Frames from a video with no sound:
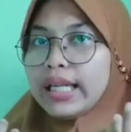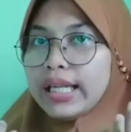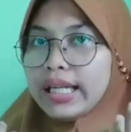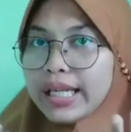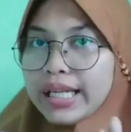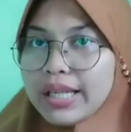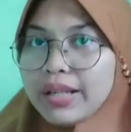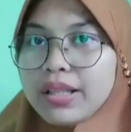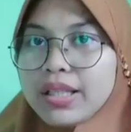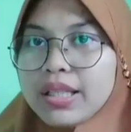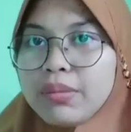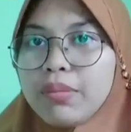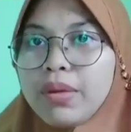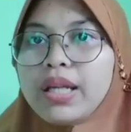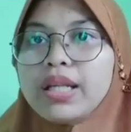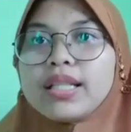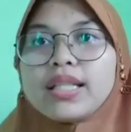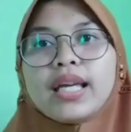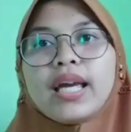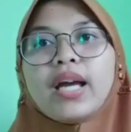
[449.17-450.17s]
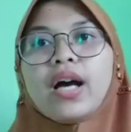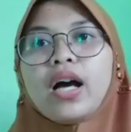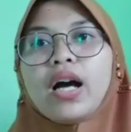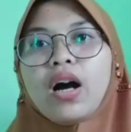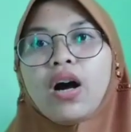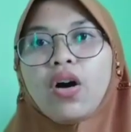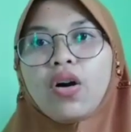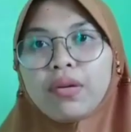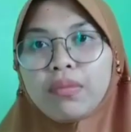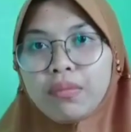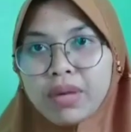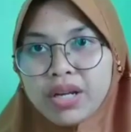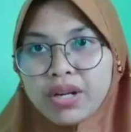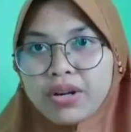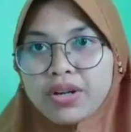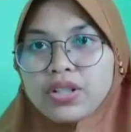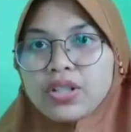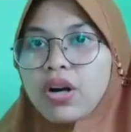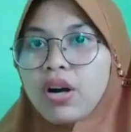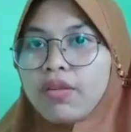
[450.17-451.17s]
intimates on
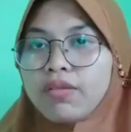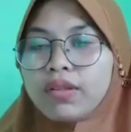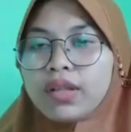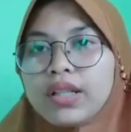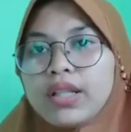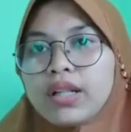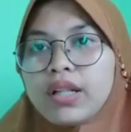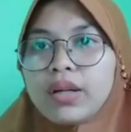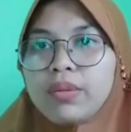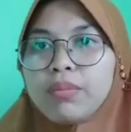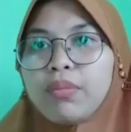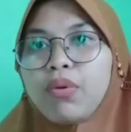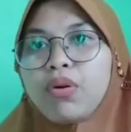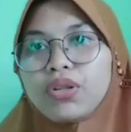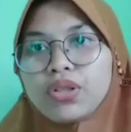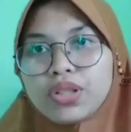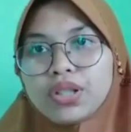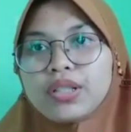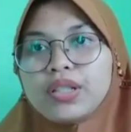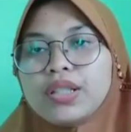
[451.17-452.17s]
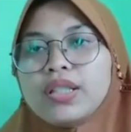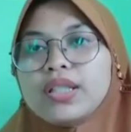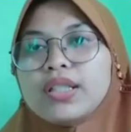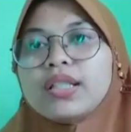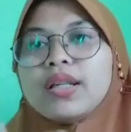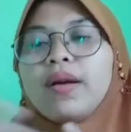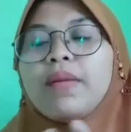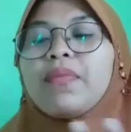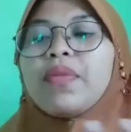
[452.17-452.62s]
matters of little importance.